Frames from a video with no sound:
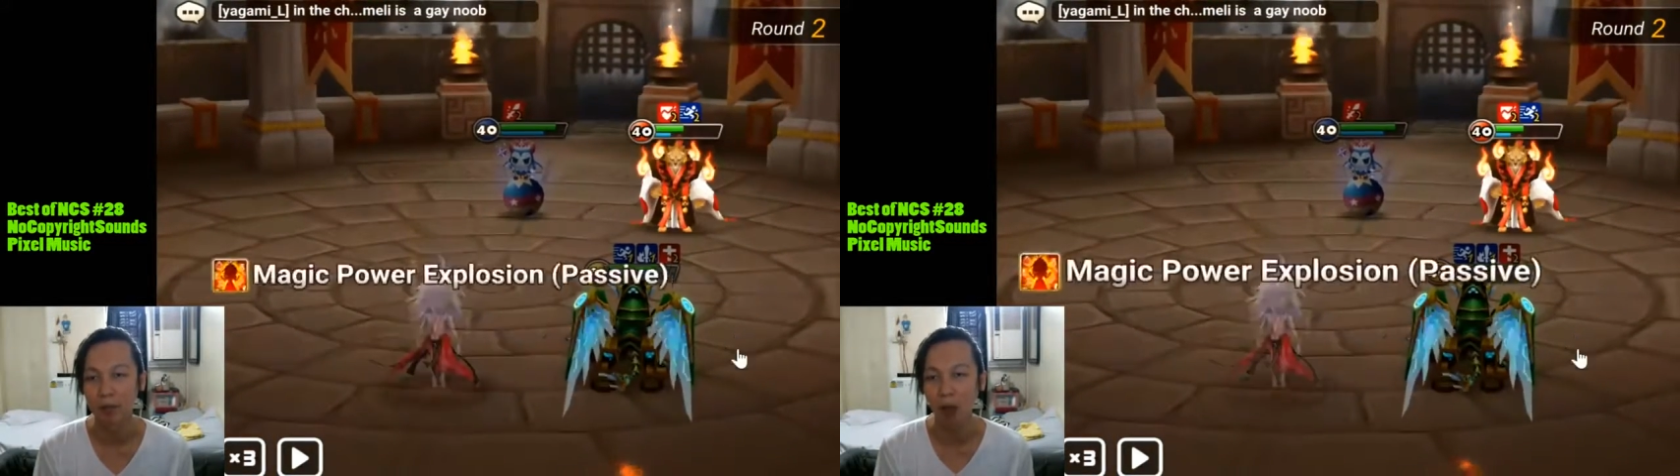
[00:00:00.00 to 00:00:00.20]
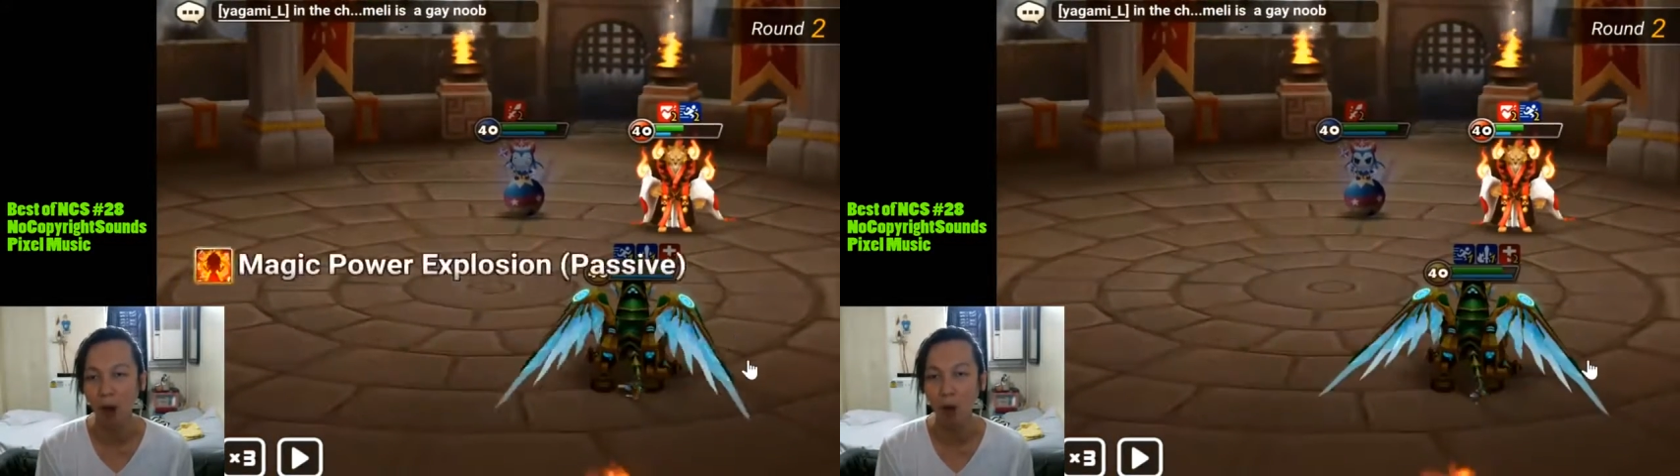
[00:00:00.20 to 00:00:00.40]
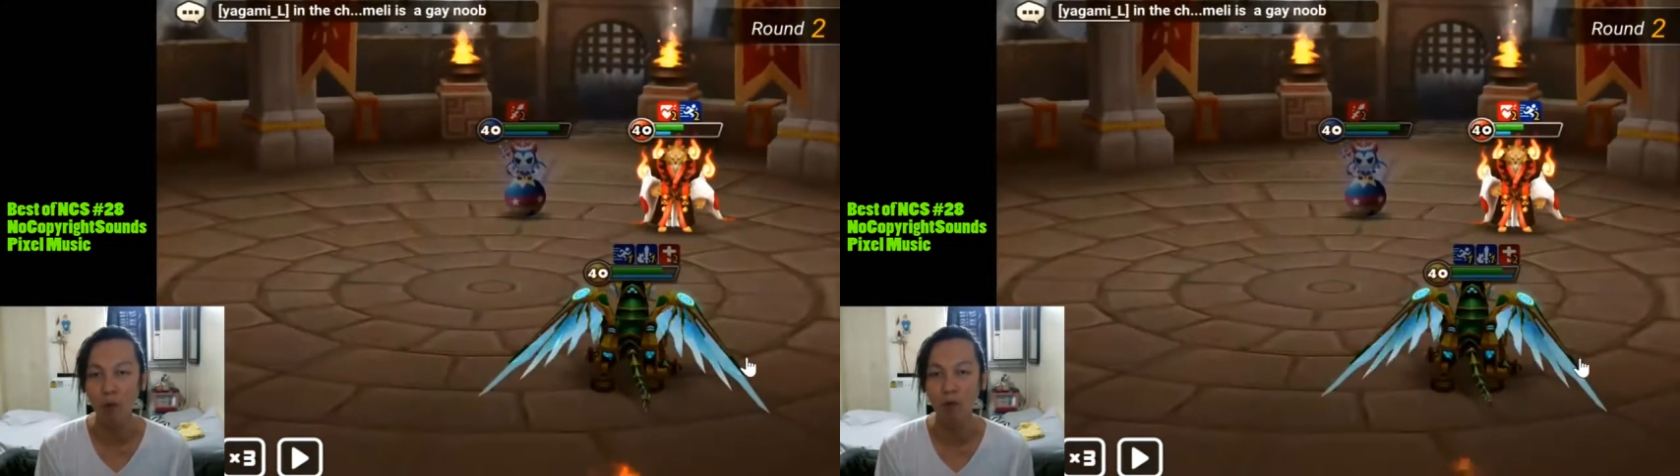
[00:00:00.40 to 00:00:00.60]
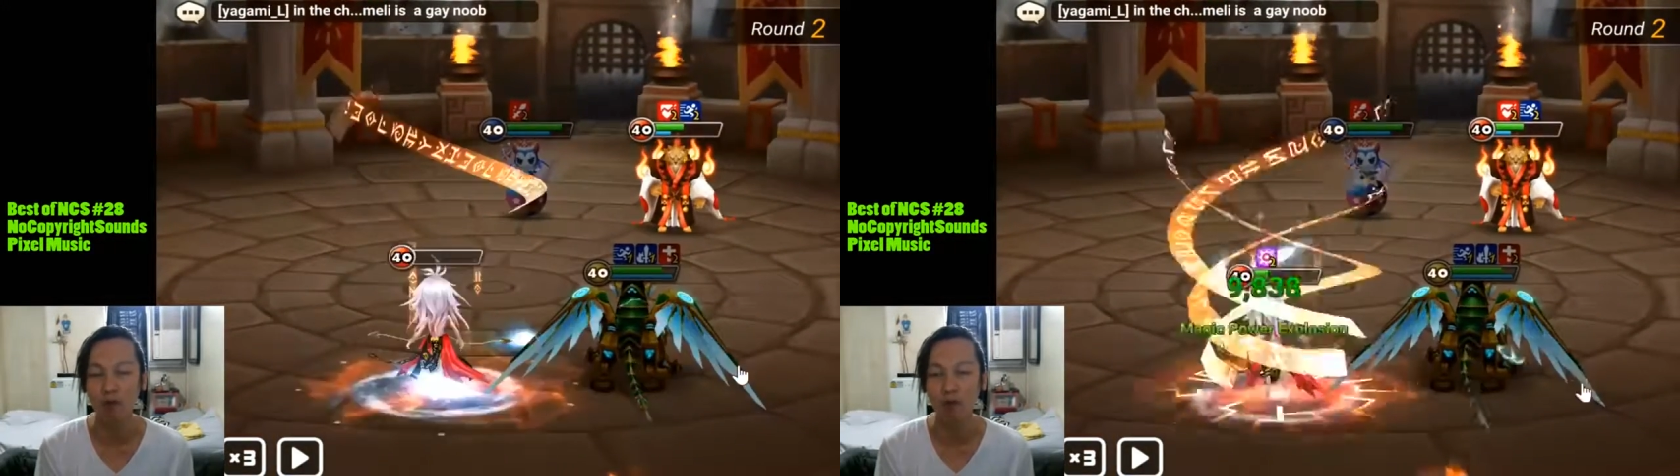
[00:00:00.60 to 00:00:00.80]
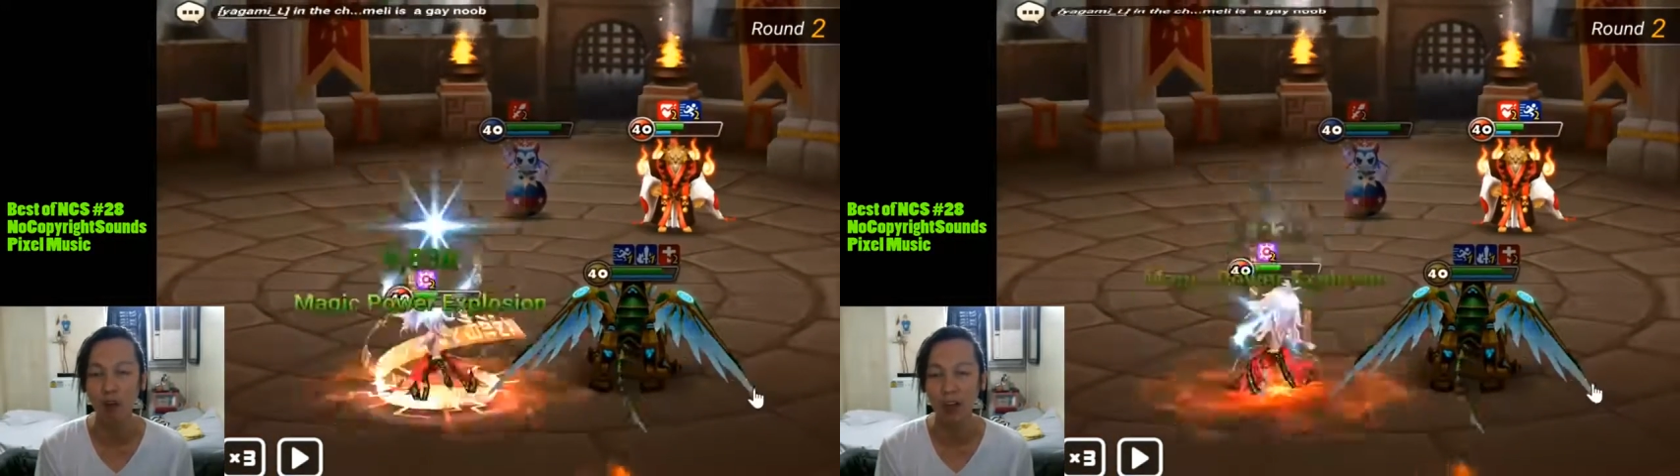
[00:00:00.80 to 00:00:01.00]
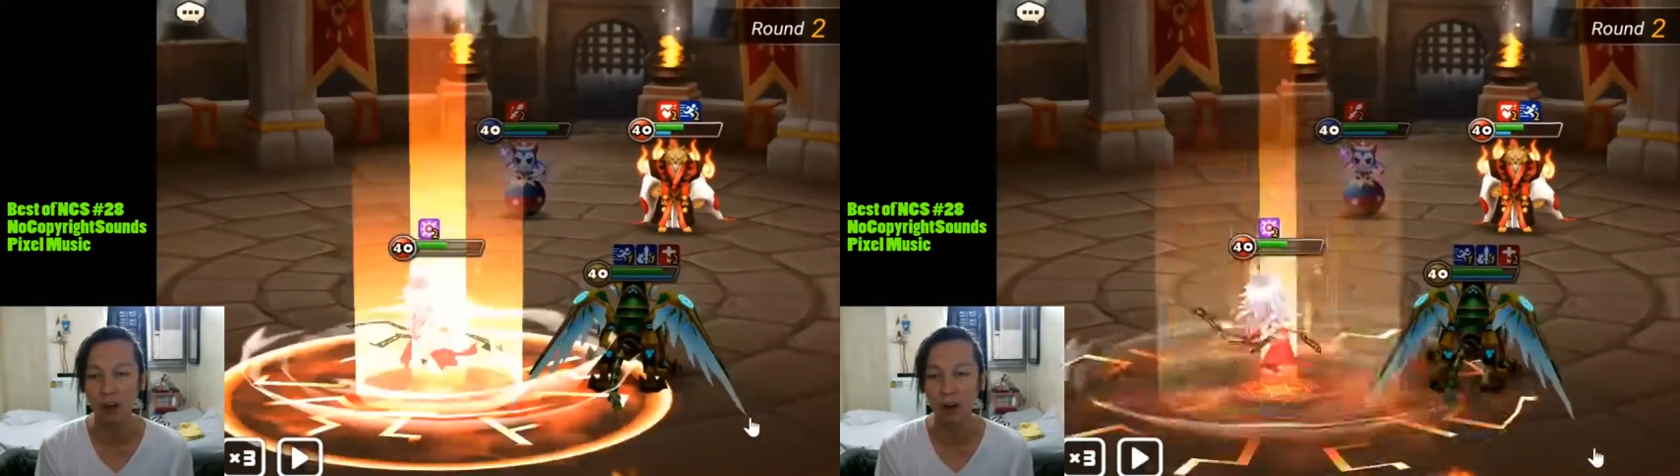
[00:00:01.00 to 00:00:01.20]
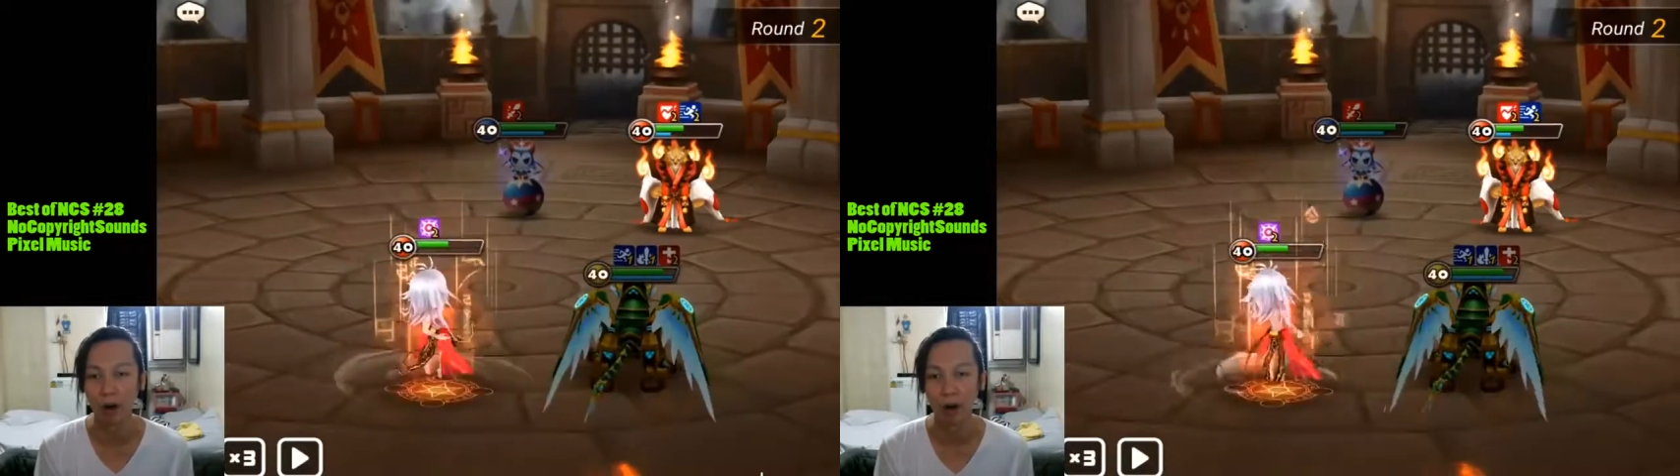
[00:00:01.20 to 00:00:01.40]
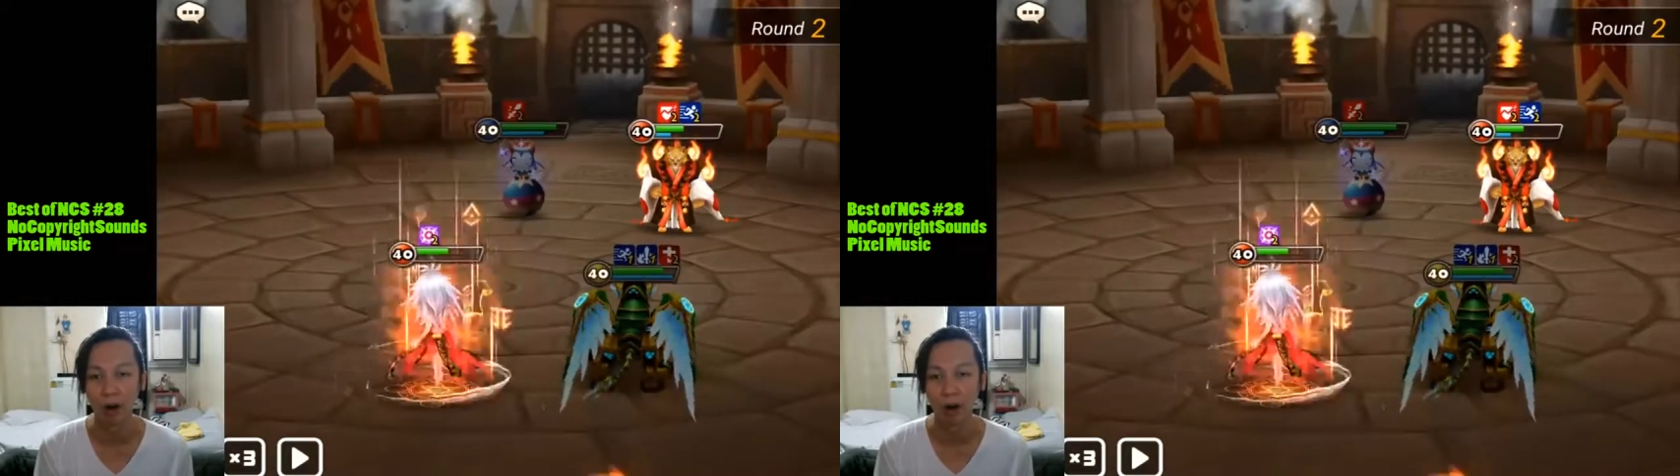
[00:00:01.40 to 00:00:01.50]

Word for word: Oh, fucker!